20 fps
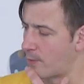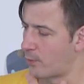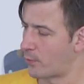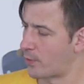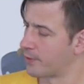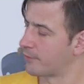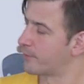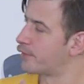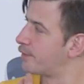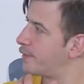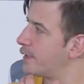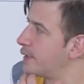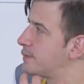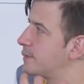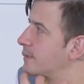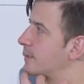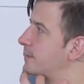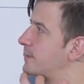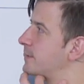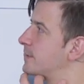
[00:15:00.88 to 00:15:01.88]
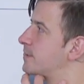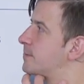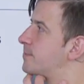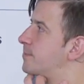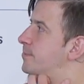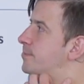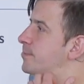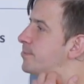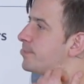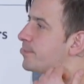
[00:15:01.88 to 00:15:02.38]
One of the basic ideas
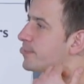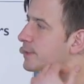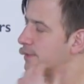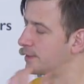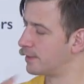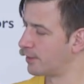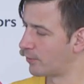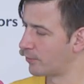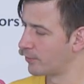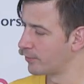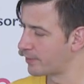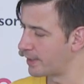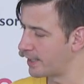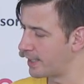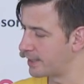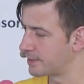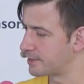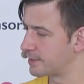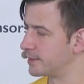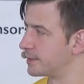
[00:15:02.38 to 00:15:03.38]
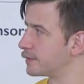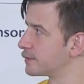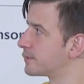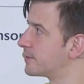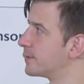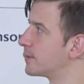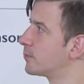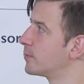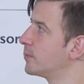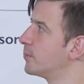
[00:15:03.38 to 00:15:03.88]
below that is
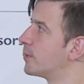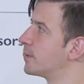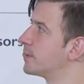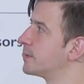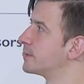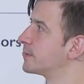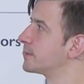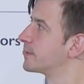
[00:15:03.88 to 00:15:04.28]
that we want to